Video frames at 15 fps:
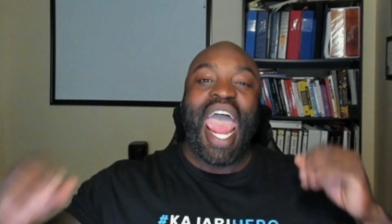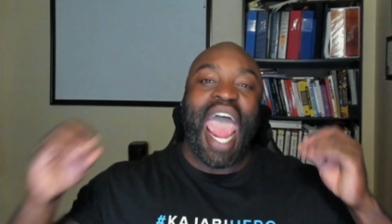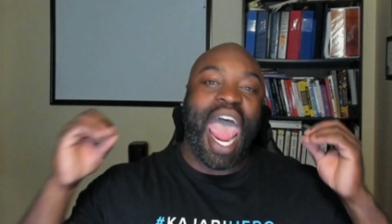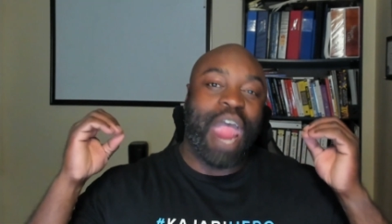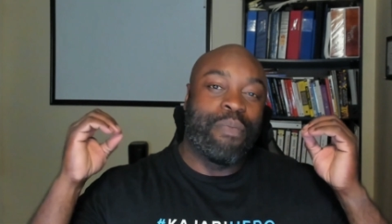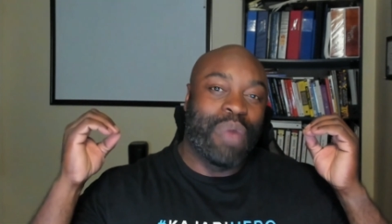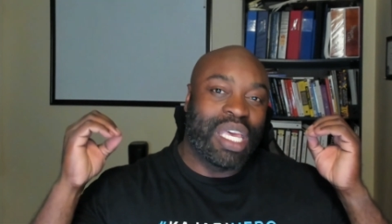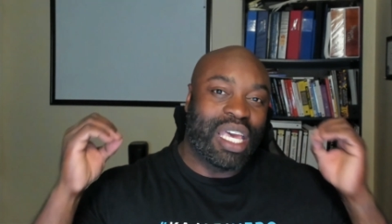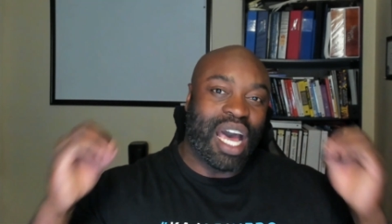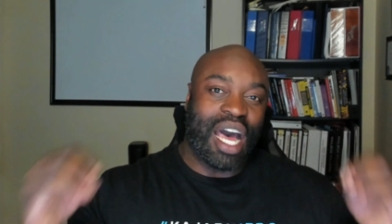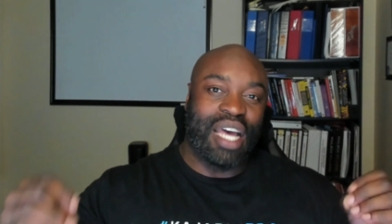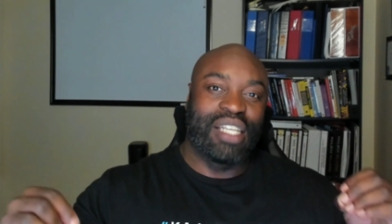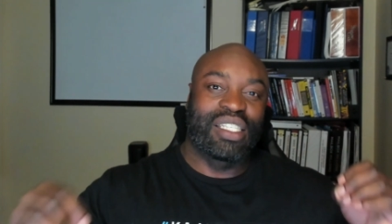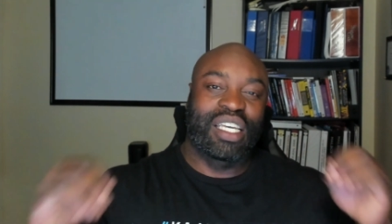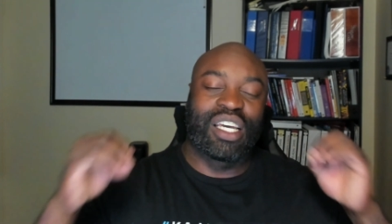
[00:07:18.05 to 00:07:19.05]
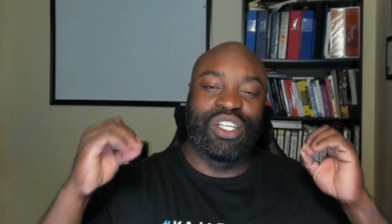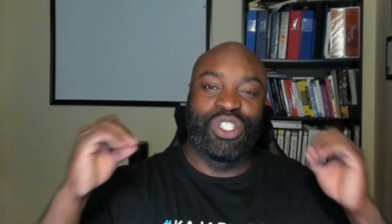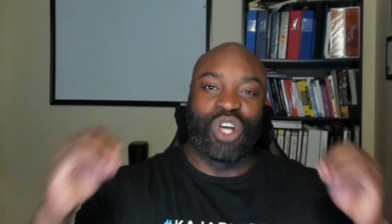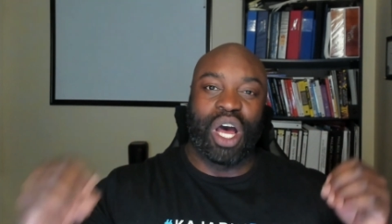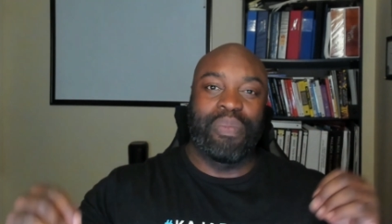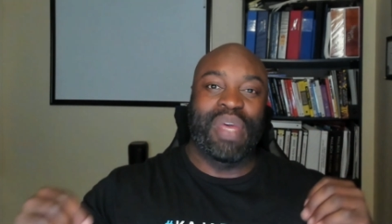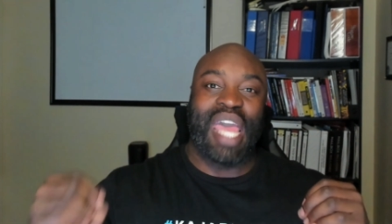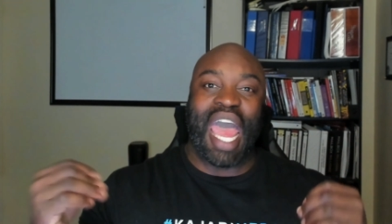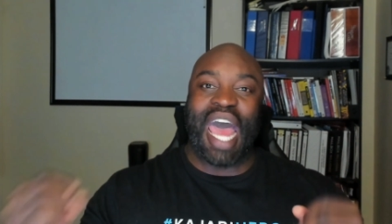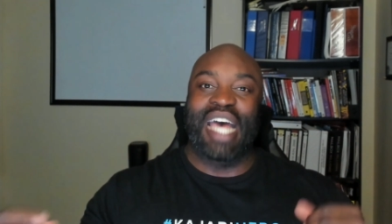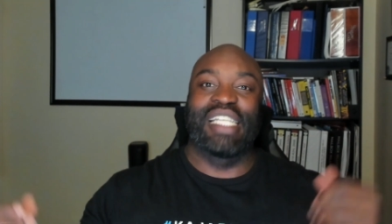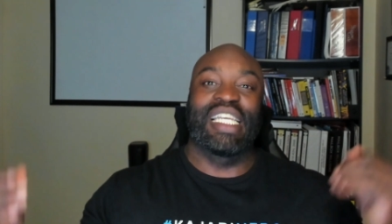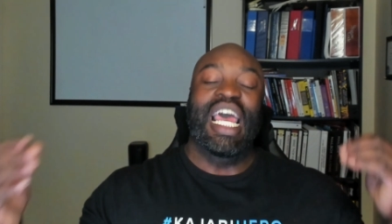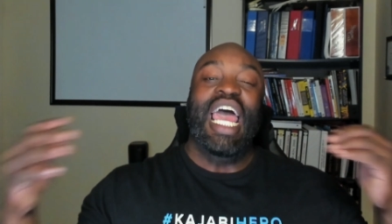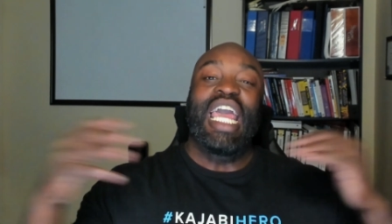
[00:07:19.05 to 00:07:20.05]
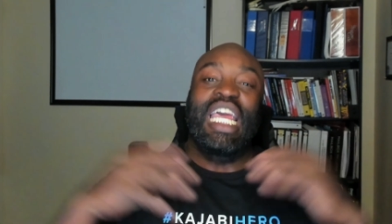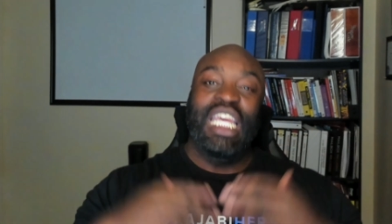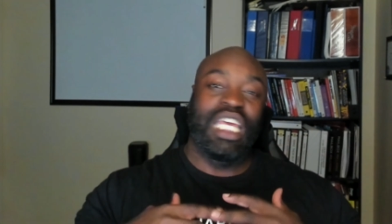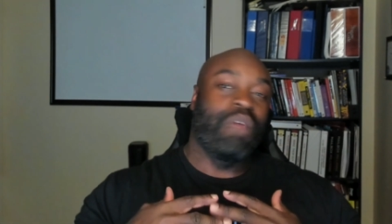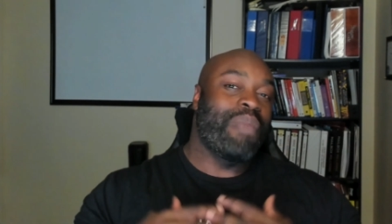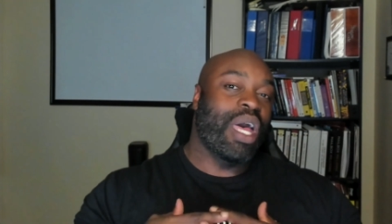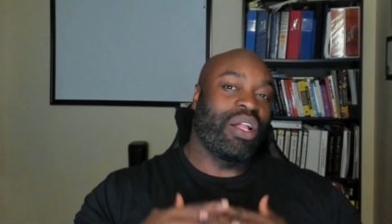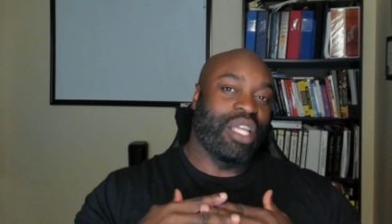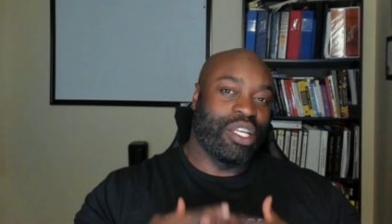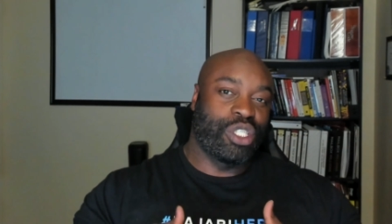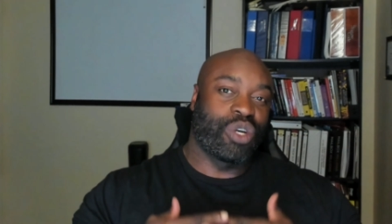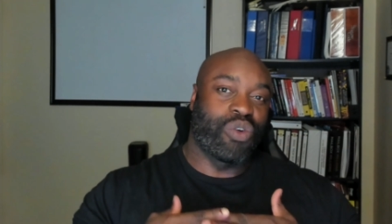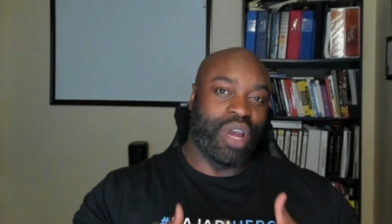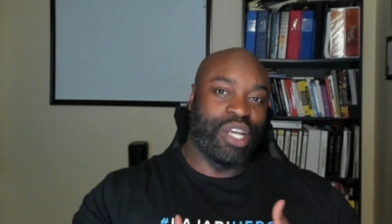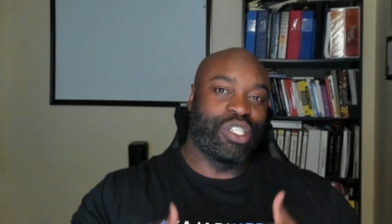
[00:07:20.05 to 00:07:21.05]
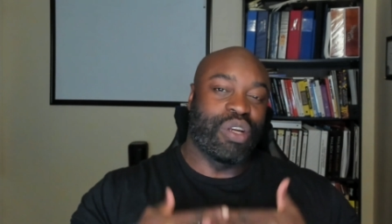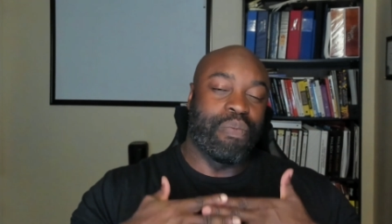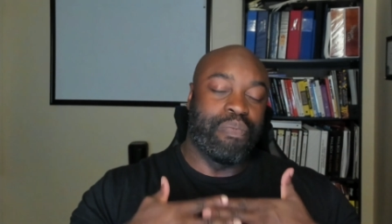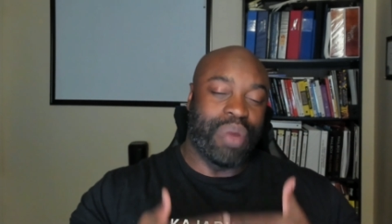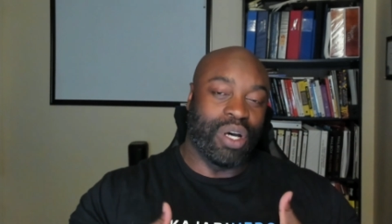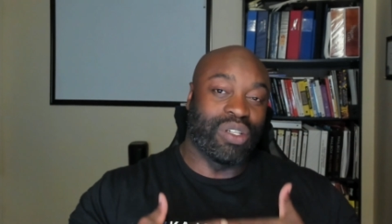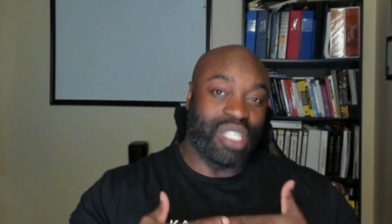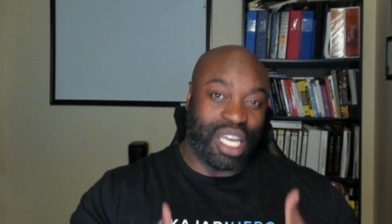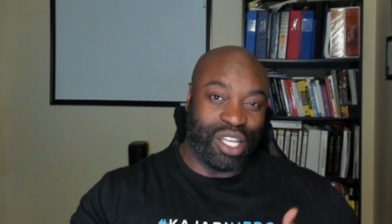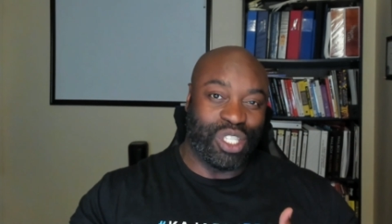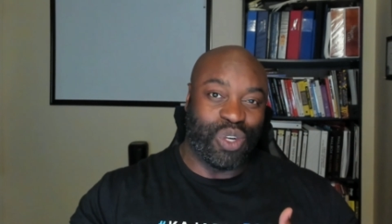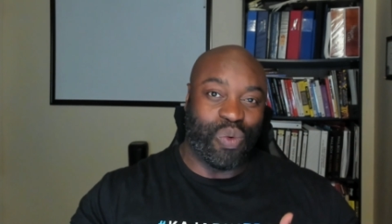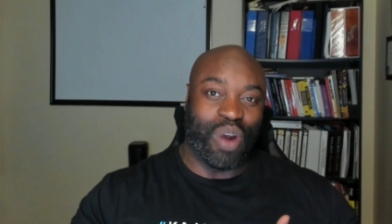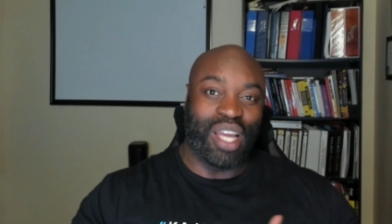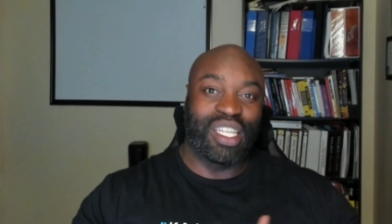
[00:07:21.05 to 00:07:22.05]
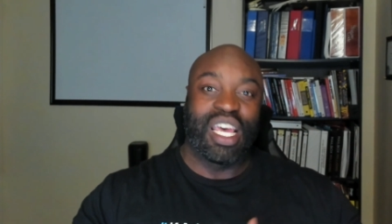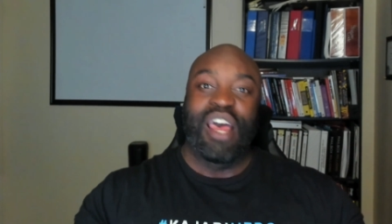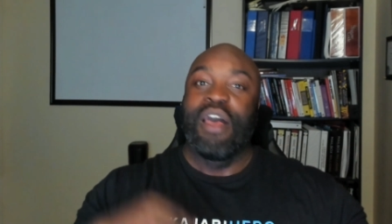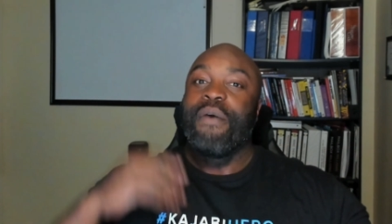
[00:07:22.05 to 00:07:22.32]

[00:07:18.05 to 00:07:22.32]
And because Kajabi has email integration built into it,